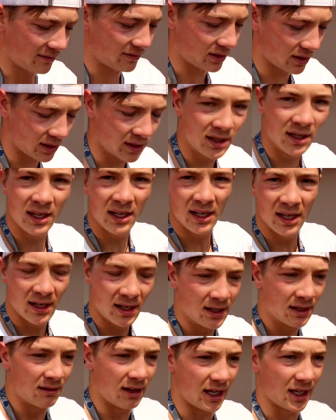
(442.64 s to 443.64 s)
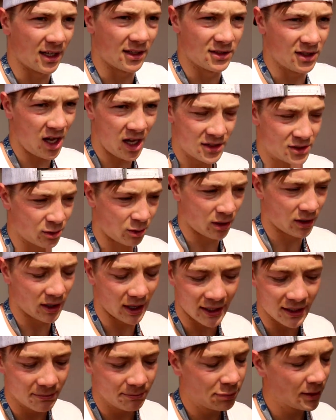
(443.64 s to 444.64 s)
of a
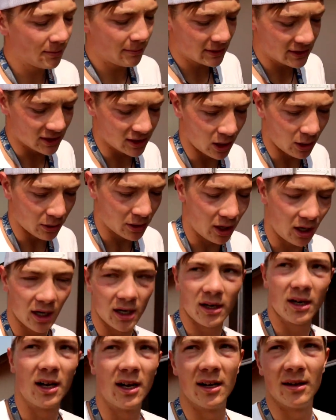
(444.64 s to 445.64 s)
go-kart,